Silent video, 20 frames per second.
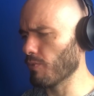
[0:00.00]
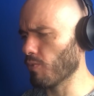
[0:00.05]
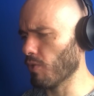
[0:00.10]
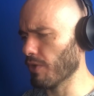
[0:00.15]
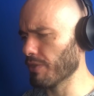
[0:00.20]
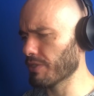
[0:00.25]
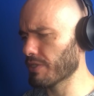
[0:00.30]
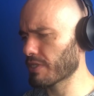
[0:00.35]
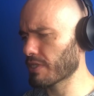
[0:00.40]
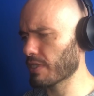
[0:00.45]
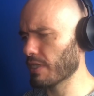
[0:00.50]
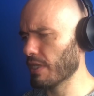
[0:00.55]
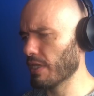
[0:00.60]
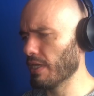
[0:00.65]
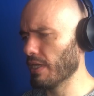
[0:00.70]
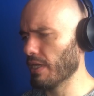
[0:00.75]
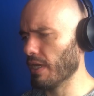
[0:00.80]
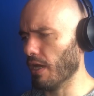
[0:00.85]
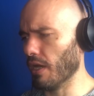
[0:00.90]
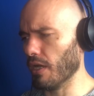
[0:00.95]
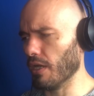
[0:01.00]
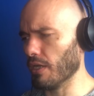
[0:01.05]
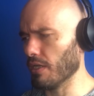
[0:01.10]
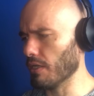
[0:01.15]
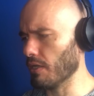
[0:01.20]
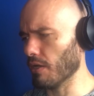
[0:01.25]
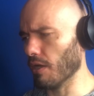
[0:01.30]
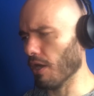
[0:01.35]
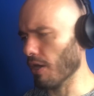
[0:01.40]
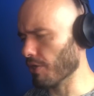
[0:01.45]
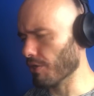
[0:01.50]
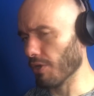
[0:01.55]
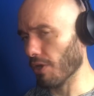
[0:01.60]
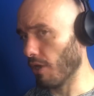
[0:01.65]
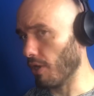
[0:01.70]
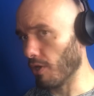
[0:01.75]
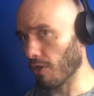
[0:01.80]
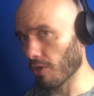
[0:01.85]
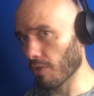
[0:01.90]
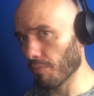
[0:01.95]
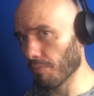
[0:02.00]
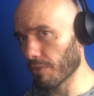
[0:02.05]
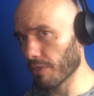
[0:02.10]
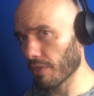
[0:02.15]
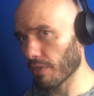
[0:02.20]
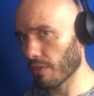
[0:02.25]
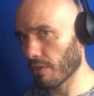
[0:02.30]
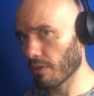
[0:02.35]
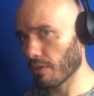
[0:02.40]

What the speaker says: once, unarmed?